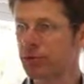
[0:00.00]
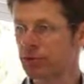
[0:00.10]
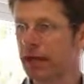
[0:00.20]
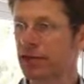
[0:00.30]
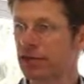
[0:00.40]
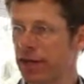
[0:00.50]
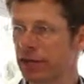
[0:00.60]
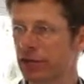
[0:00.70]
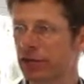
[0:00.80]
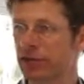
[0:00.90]
with
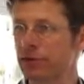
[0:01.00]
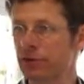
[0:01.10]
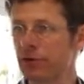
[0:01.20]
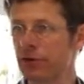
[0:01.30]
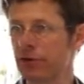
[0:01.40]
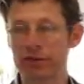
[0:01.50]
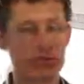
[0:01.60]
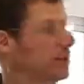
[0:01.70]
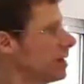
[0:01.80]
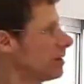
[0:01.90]
meditators, with
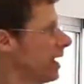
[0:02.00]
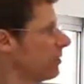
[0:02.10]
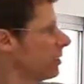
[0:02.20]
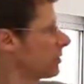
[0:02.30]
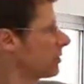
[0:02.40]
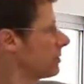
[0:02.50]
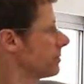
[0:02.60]
experienced meditators.